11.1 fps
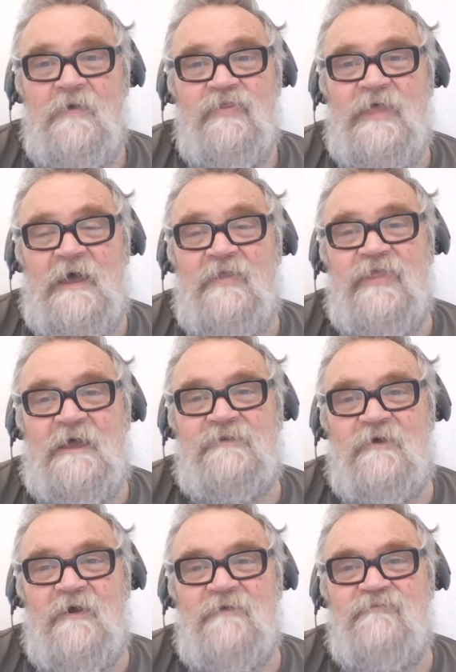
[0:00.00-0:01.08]
that
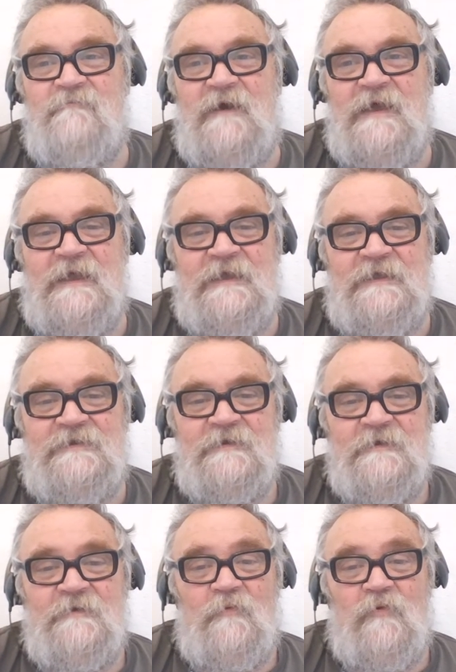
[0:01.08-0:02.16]
I've made,
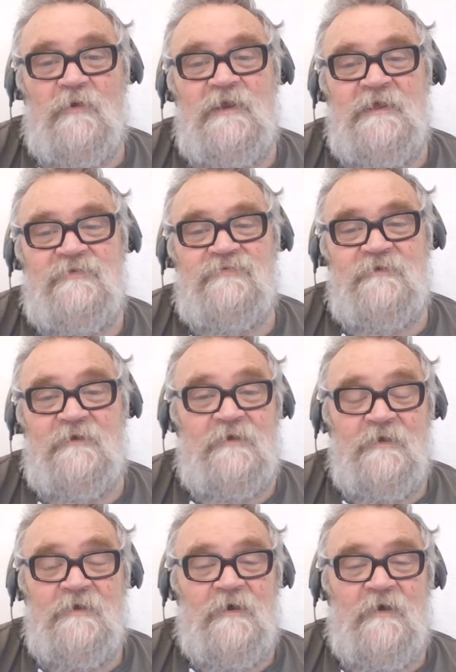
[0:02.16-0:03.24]
or at least I
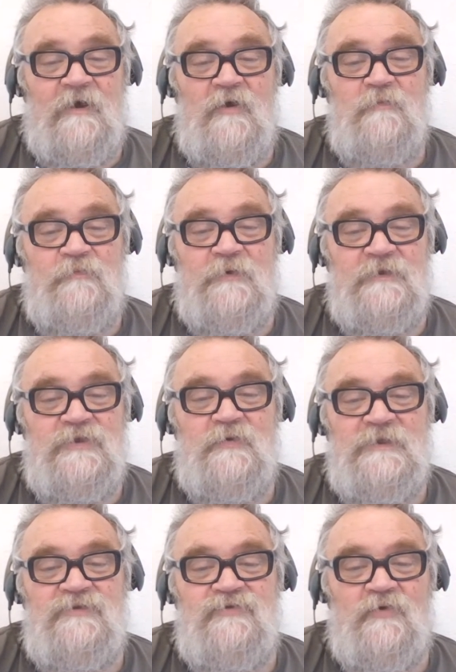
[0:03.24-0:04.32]
hope you
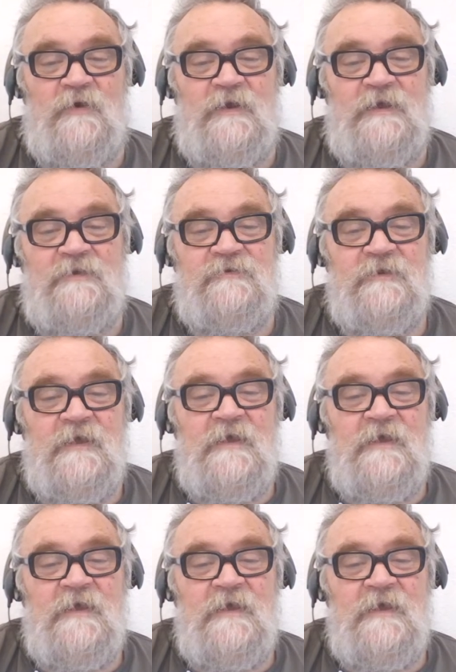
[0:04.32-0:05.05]
enjoy it.